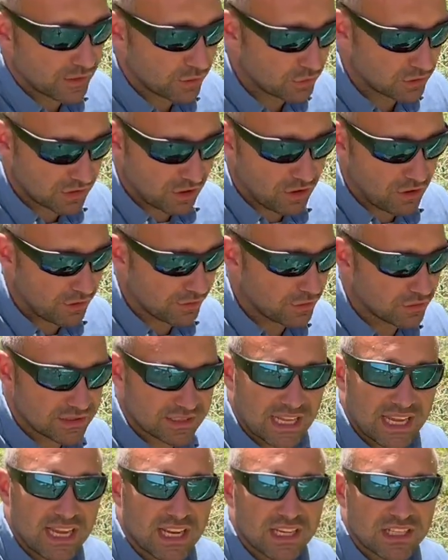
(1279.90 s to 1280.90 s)
All those
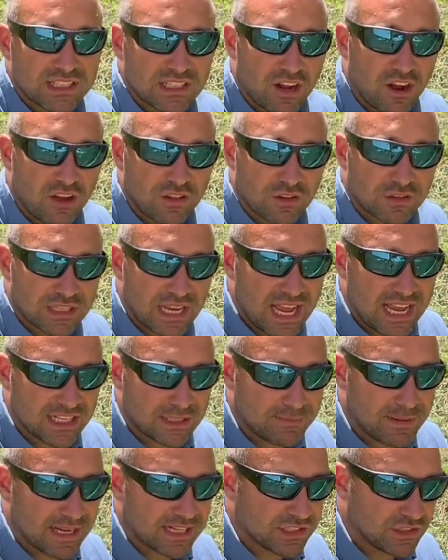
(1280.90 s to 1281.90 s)
things, all those
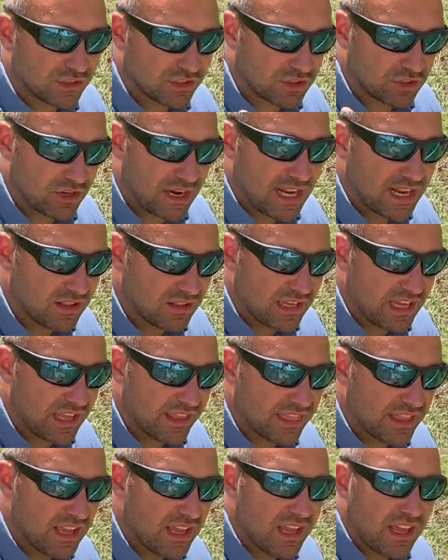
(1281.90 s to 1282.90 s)
aspects, your string
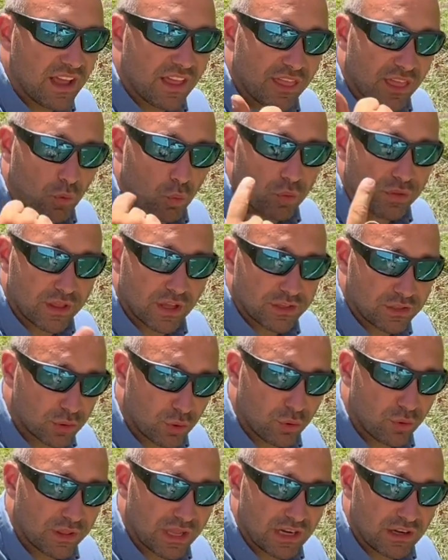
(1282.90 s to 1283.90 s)
length, the
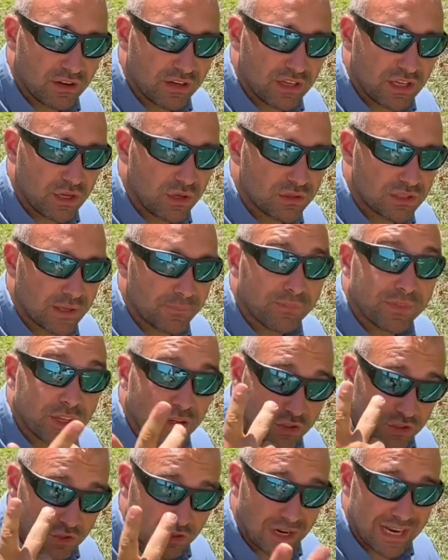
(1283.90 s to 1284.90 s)
tool that you're using,
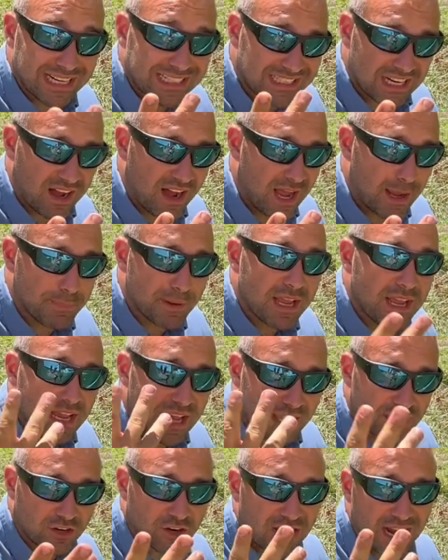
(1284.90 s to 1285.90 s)
your string type,
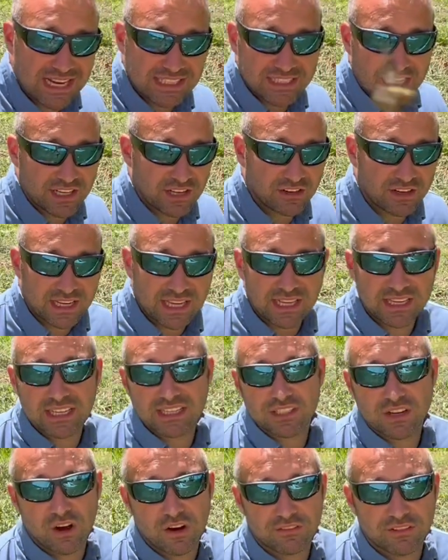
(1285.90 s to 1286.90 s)
and the grass that you're in
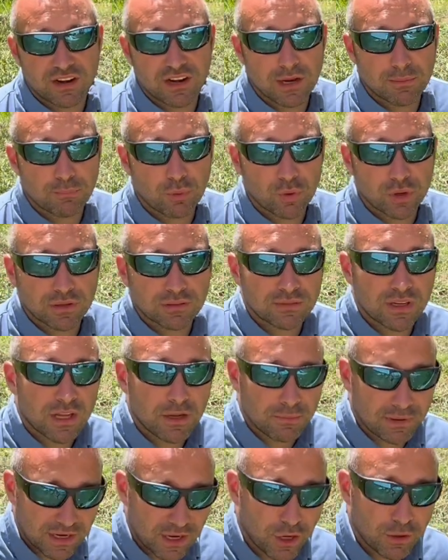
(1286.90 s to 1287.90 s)
is all very important.
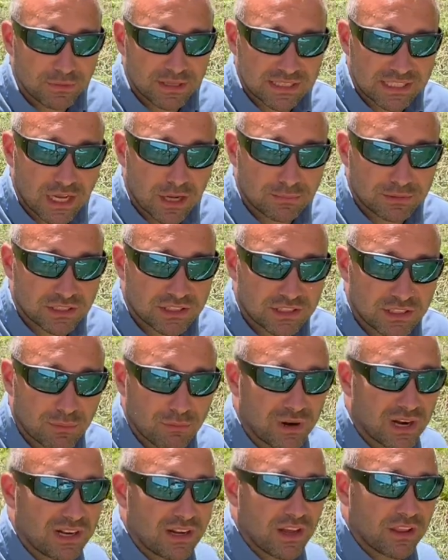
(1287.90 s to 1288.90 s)
But I hope this helps you
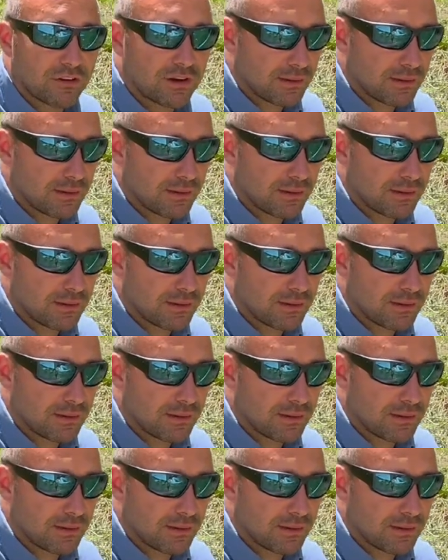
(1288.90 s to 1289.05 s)
somewhere or another.